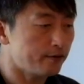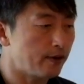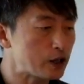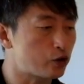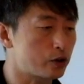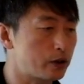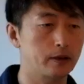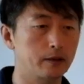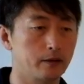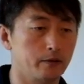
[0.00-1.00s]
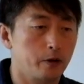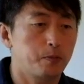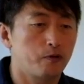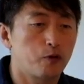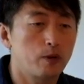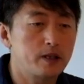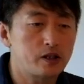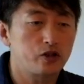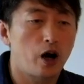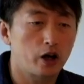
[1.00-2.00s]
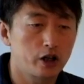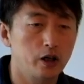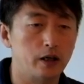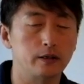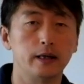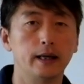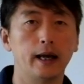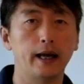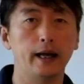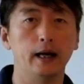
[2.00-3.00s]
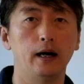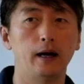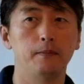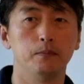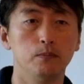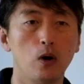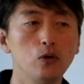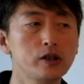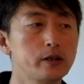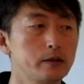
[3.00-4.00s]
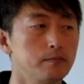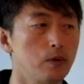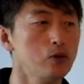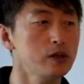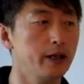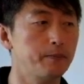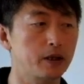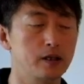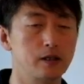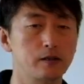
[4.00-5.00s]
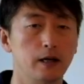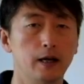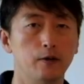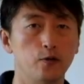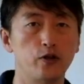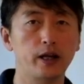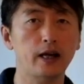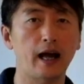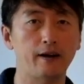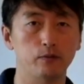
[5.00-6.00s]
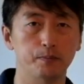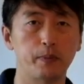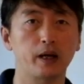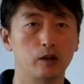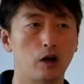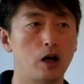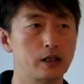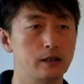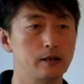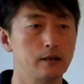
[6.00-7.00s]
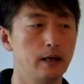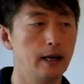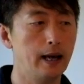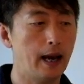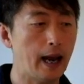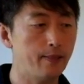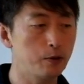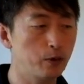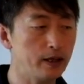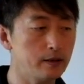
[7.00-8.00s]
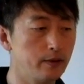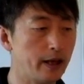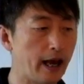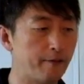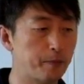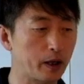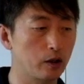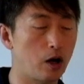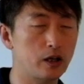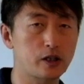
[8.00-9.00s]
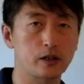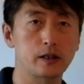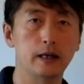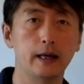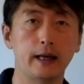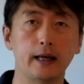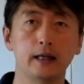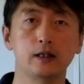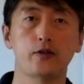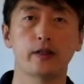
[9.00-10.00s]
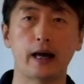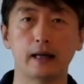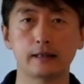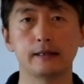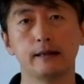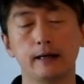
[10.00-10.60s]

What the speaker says: investors, their performance is not good, mostly because they have big losses. And the reason they have big losses is that